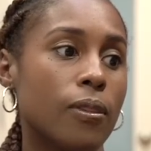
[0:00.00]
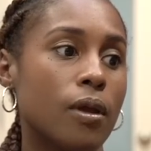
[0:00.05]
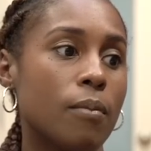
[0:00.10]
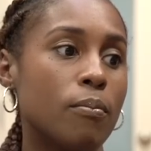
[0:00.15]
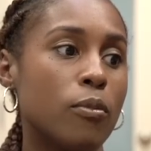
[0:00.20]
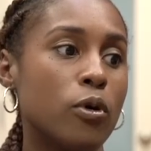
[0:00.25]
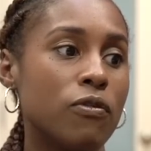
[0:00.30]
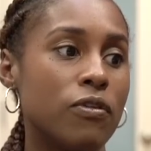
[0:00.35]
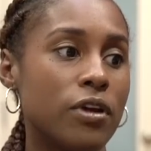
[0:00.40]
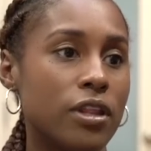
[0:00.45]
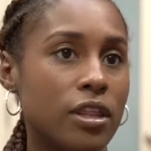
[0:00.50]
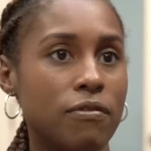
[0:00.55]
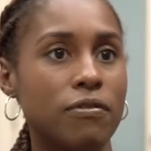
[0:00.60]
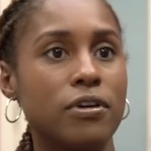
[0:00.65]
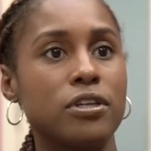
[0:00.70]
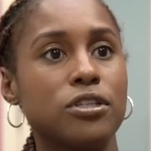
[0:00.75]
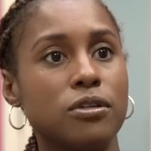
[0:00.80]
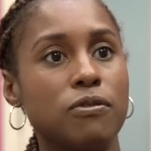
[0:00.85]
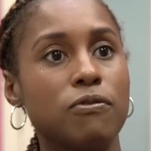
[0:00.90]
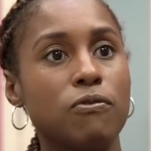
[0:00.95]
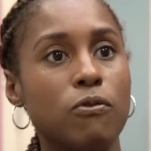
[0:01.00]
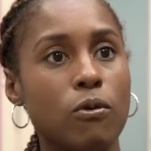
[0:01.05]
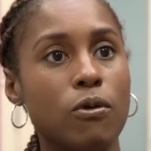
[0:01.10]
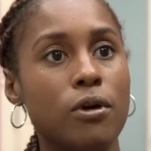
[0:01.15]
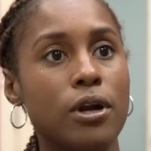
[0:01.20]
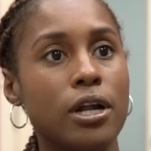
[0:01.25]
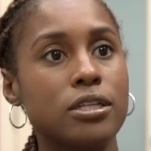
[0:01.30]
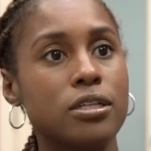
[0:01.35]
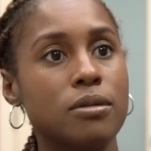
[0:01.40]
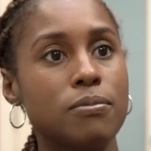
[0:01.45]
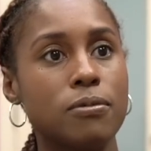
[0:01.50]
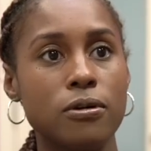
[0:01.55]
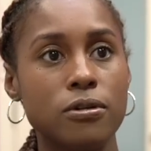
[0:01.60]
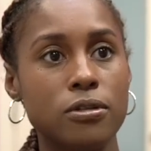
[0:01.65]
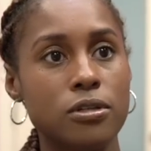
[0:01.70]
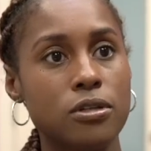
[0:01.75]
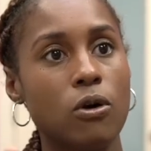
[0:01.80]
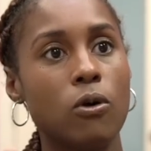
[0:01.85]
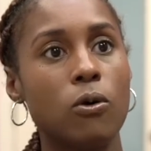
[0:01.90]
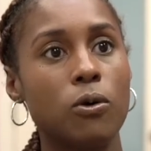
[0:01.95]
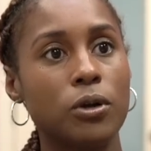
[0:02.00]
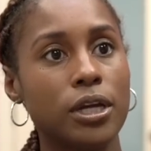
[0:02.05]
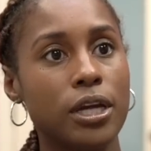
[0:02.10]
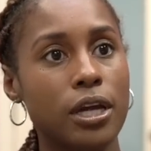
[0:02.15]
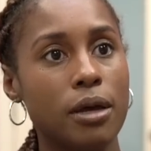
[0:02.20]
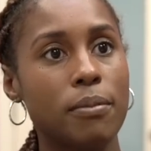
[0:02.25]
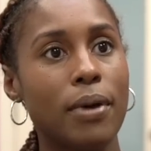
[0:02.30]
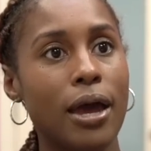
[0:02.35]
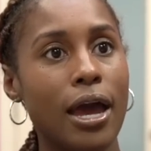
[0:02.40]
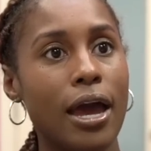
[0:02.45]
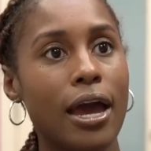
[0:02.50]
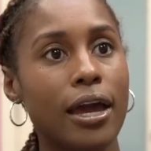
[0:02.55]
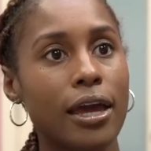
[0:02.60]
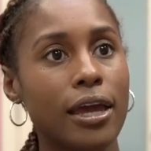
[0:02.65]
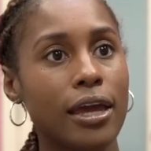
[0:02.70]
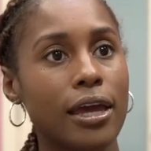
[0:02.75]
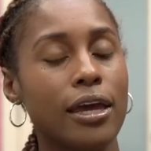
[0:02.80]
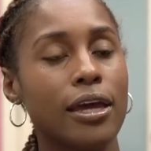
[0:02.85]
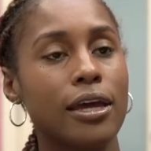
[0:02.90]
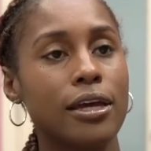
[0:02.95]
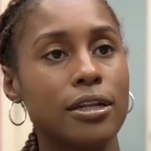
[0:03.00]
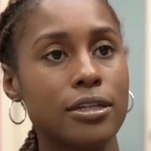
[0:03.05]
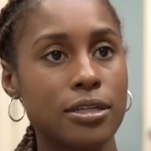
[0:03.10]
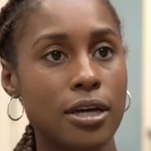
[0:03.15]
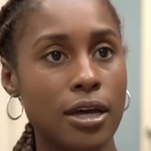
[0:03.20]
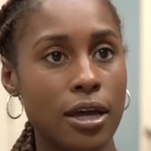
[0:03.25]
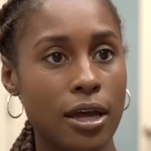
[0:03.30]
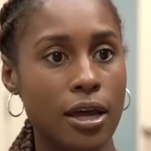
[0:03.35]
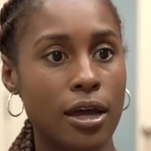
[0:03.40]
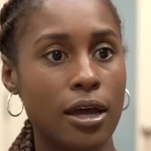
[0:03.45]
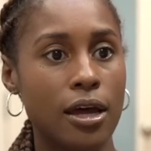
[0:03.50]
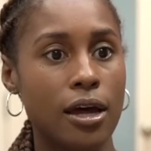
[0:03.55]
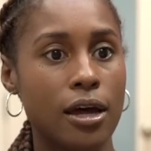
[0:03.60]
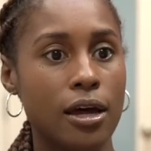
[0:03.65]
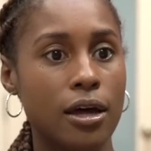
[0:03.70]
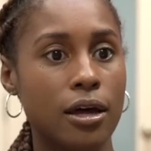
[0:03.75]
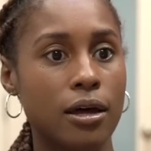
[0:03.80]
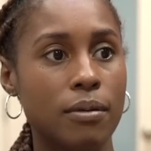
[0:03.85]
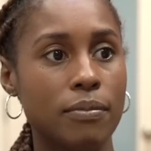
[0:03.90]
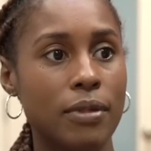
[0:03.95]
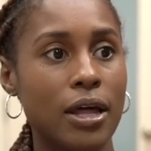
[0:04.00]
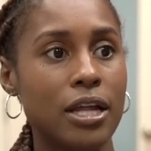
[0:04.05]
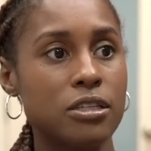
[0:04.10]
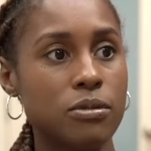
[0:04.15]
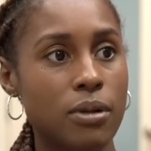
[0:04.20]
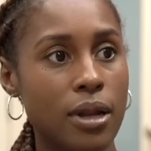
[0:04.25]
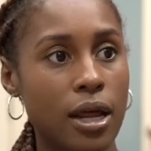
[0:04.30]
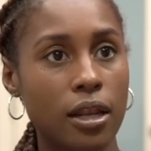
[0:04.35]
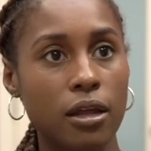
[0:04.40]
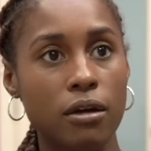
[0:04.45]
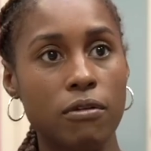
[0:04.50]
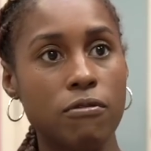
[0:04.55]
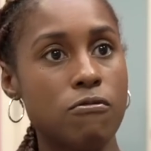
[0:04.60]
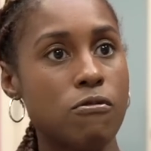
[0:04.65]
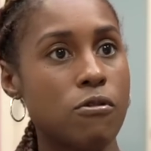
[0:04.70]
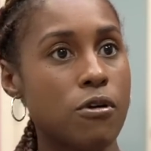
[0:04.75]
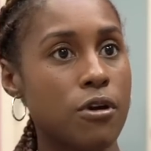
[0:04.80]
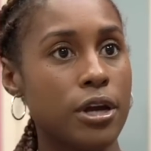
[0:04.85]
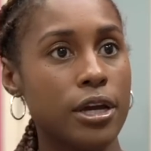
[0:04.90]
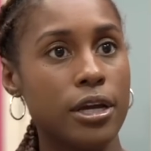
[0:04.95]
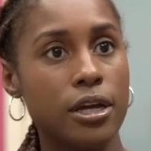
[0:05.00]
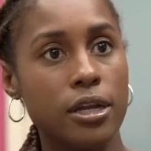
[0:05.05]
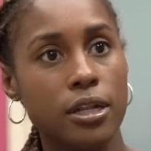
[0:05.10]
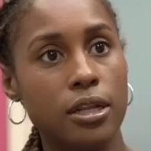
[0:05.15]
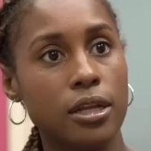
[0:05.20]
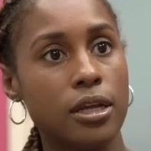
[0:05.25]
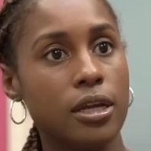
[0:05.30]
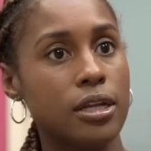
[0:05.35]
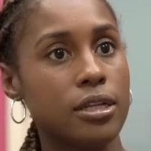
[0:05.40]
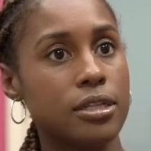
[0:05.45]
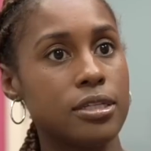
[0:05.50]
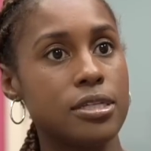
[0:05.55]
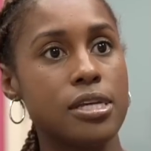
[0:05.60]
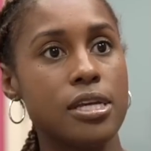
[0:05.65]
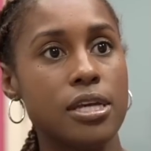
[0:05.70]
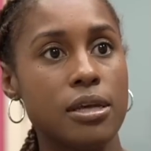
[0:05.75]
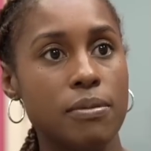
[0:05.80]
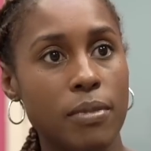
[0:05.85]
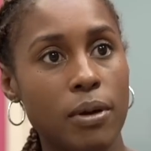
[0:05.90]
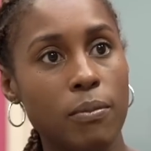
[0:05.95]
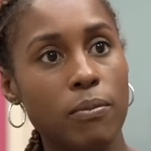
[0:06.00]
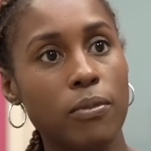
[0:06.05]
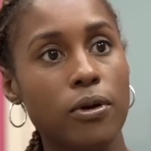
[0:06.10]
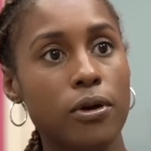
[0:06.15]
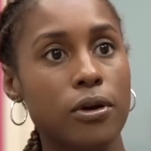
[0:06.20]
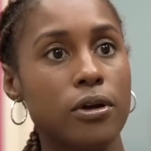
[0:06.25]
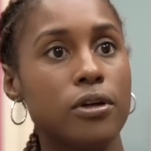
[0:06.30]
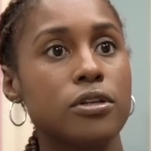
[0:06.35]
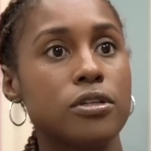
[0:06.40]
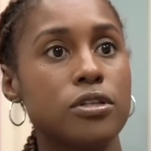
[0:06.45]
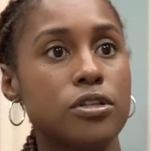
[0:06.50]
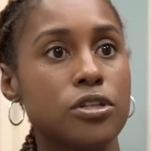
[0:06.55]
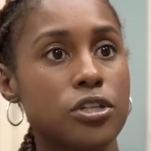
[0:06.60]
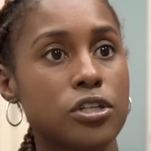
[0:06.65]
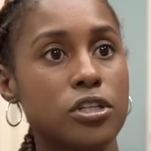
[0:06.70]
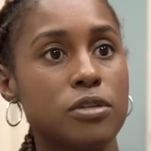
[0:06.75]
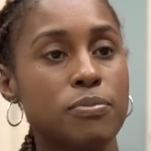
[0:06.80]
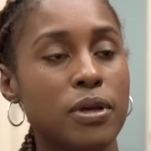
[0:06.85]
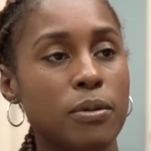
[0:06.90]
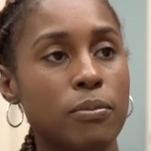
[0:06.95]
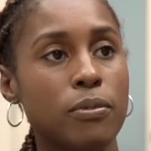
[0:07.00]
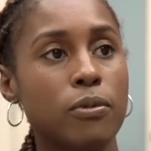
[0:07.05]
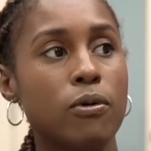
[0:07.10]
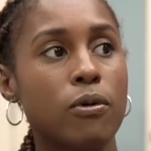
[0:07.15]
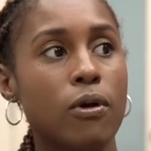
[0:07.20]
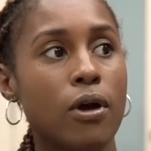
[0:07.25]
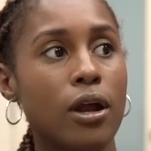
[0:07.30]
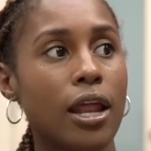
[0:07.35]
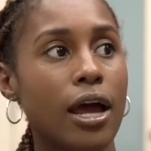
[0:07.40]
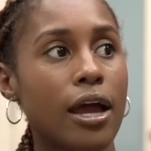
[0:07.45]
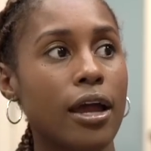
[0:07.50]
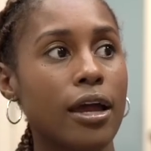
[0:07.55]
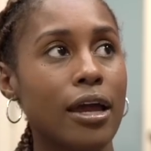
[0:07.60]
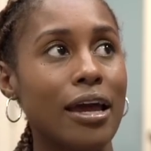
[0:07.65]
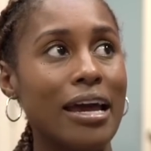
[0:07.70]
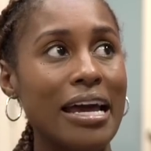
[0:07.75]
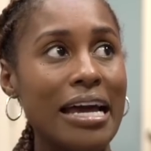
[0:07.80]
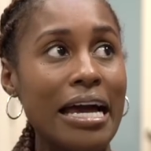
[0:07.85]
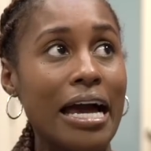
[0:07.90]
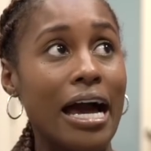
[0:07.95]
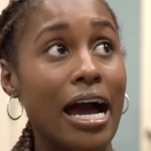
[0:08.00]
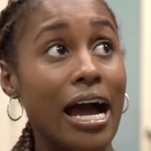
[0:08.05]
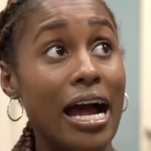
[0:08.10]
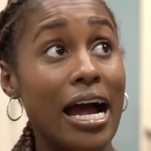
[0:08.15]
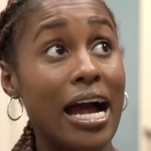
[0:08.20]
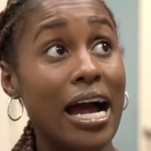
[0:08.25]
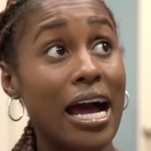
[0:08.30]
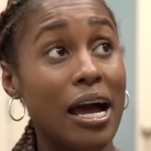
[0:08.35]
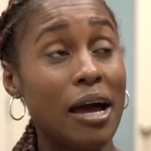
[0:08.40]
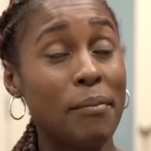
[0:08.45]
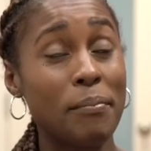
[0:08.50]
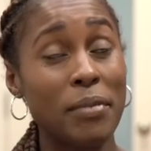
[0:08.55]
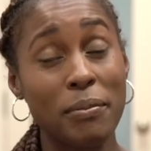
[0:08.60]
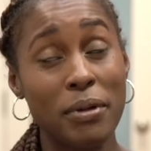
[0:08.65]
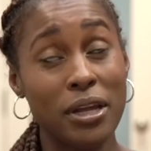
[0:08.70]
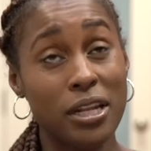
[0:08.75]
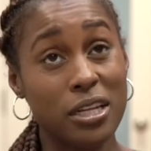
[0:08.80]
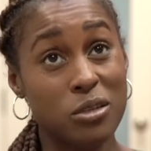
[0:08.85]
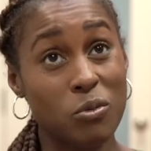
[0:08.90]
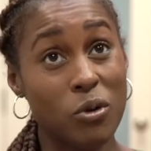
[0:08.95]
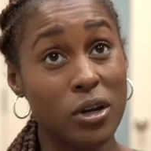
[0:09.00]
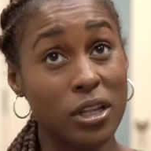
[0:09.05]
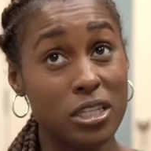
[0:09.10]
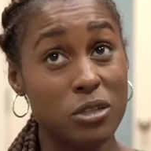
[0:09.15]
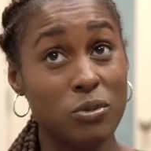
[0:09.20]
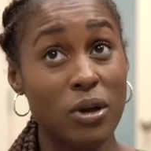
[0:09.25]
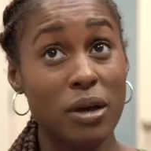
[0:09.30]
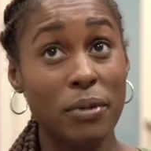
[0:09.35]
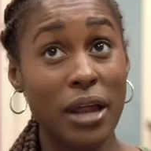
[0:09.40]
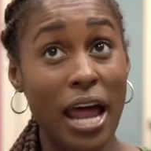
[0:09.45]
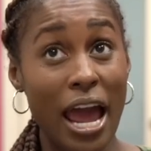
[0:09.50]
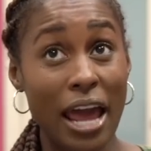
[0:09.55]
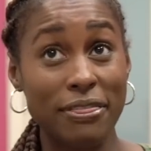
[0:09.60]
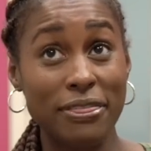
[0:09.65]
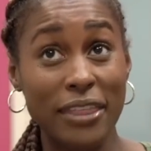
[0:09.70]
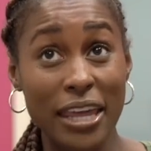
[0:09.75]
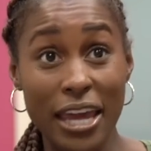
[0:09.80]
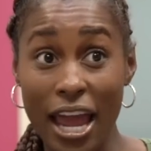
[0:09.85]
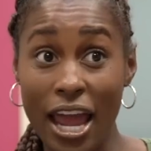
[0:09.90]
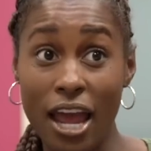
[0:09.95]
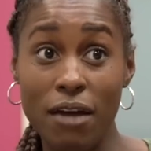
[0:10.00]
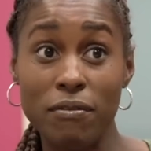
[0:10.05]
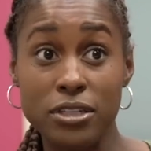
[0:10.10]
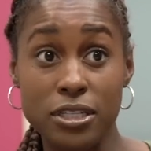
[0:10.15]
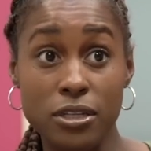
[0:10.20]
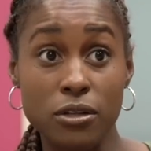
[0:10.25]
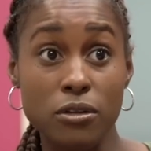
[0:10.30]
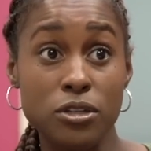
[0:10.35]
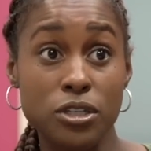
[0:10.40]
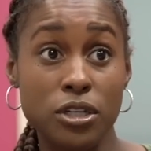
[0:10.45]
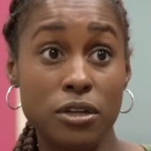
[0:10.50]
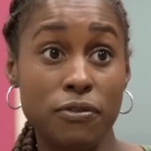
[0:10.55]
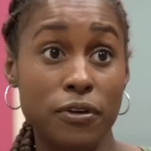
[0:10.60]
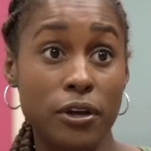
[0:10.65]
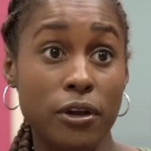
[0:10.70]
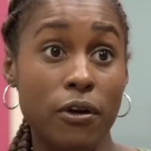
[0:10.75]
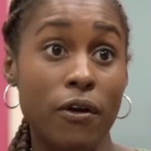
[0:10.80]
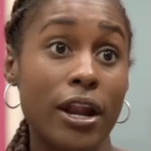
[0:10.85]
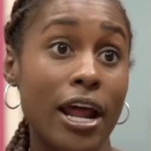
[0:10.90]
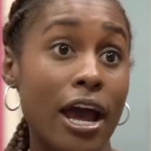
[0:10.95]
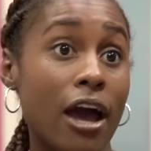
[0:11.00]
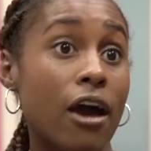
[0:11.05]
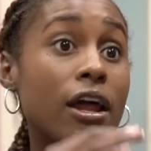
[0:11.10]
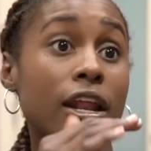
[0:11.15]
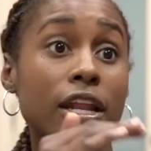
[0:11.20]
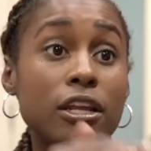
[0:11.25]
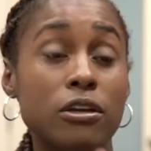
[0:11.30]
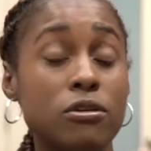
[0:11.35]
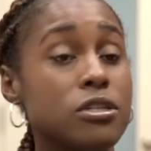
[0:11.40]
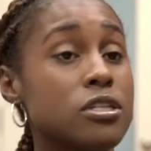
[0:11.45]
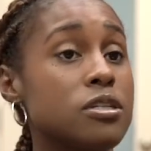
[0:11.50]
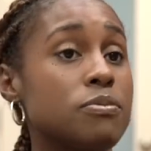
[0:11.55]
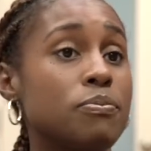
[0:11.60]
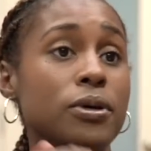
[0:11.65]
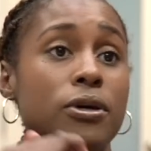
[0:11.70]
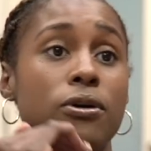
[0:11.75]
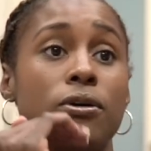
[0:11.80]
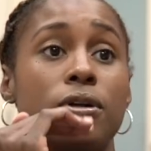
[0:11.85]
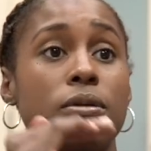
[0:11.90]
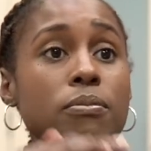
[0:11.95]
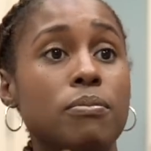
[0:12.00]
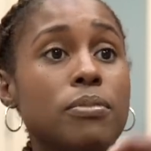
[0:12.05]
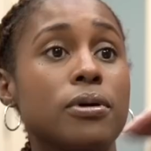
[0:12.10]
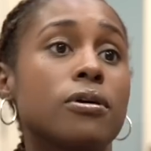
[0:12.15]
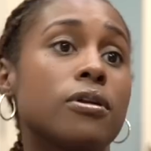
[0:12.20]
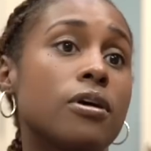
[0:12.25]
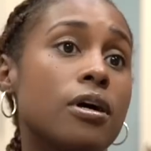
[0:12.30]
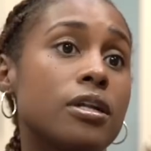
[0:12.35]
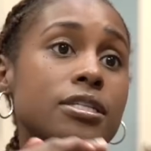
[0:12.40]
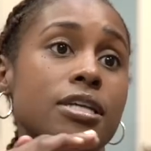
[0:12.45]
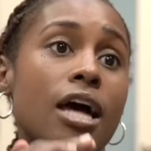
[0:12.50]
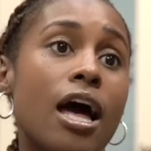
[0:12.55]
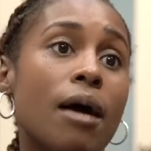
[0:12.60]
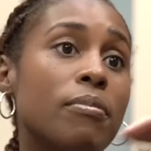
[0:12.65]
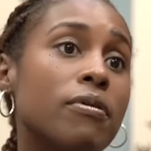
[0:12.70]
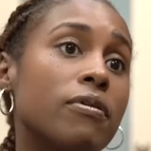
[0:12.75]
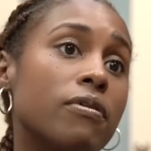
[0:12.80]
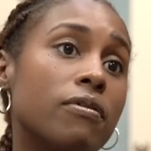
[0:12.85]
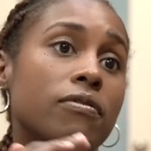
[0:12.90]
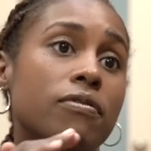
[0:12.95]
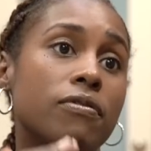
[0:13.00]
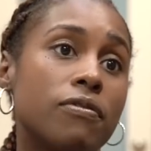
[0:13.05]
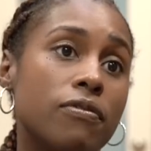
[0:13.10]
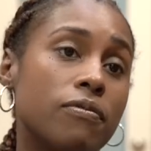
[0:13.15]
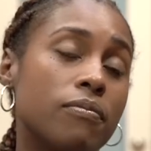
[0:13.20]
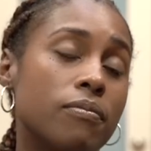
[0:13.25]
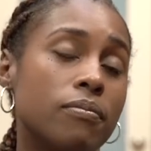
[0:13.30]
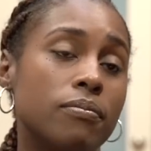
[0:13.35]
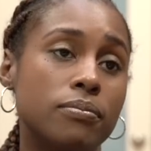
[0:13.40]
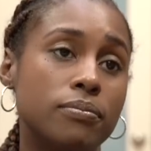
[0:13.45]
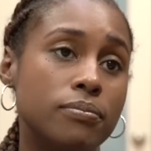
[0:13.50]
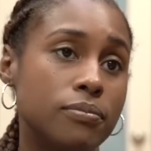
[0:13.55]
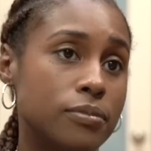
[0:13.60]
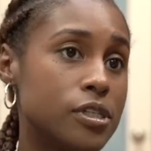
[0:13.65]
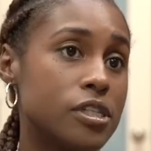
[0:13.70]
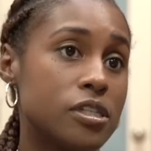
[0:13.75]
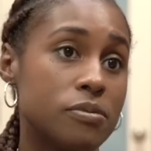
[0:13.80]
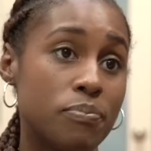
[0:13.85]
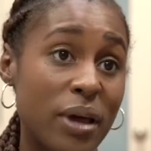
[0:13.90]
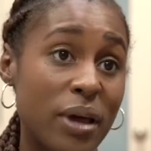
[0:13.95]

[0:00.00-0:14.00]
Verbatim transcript: moving the vision forward as opposed to holding it back. And um, that's what I look for in, in team members, just people who are like, uh, maybe it doesn't work this way, but I think I have a solution to figure it out. And you just build and build on top of just